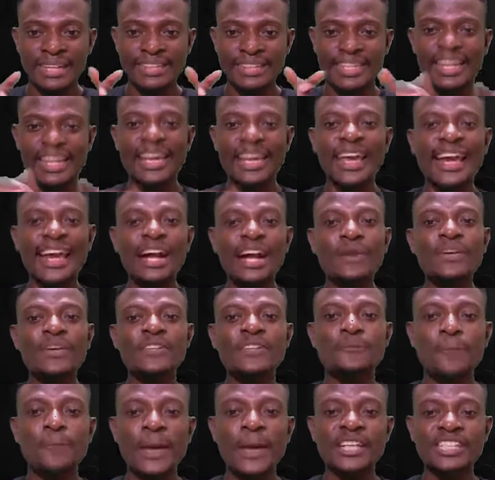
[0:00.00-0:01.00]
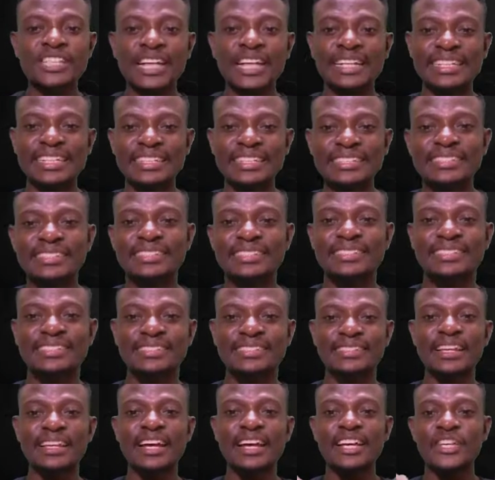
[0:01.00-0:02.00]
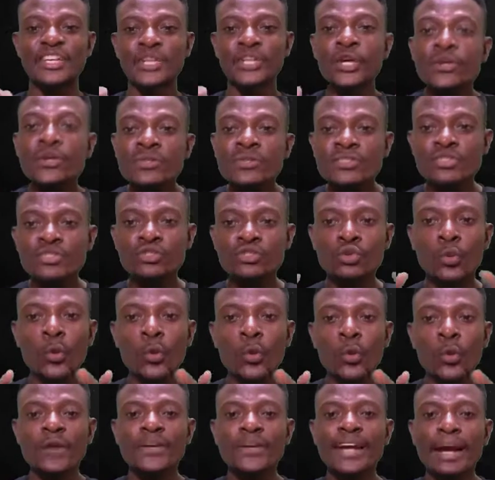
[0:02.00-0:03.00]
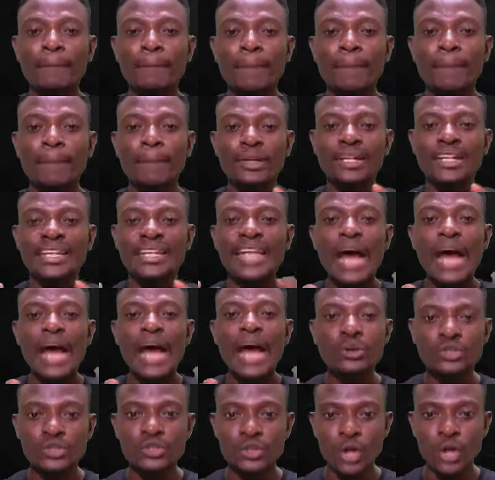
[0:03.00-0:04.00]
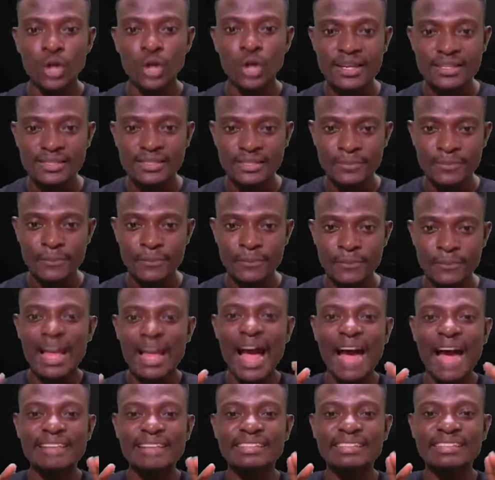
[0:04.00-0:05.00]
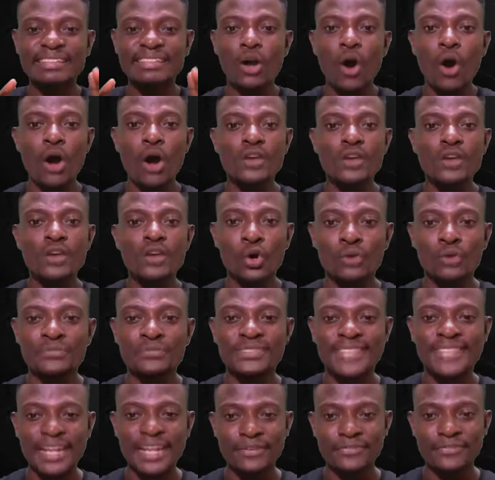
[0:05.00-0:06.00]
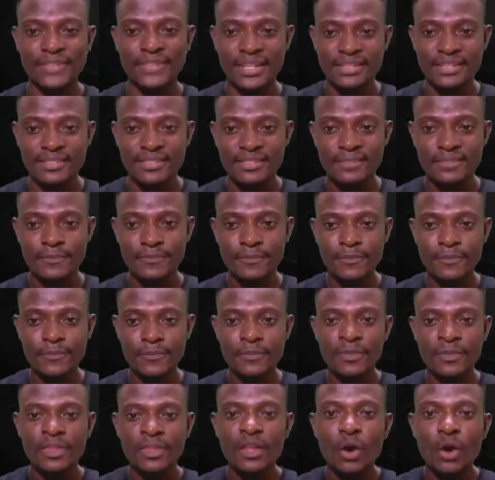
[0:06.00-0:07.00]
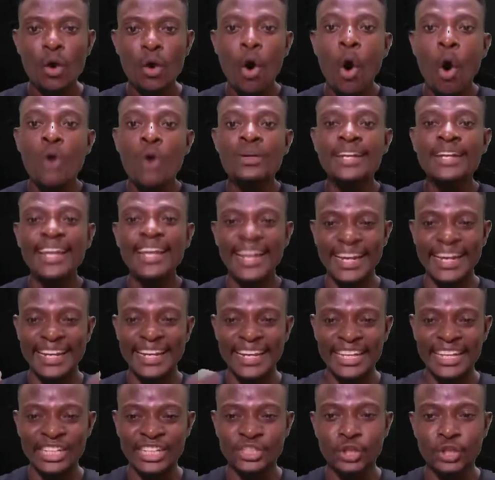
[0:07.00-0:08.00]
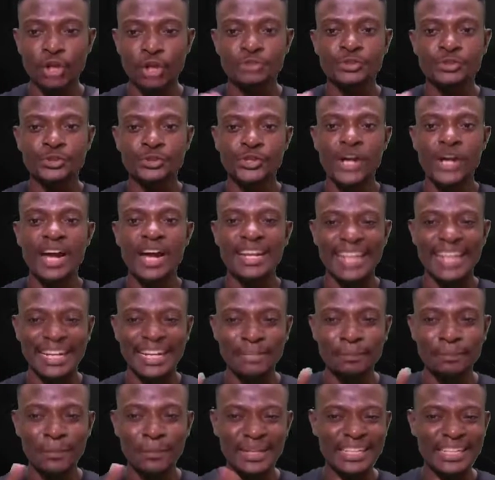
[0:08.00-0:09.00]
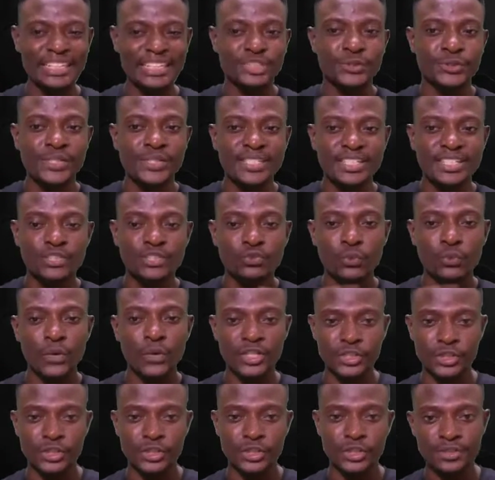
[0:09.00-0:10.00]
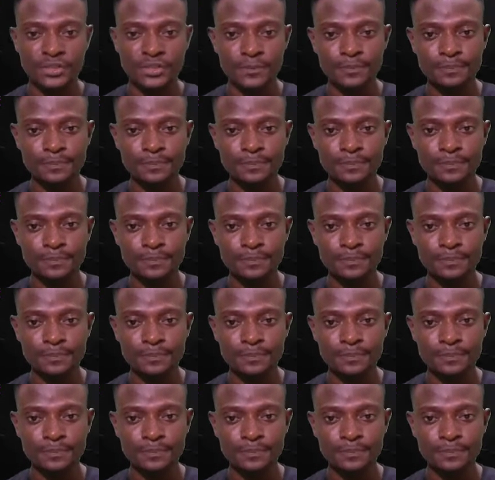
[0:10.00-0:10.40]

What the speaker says: The hearing specialists used to worry about loud noise as a cause of deafness only in industrial and military situations.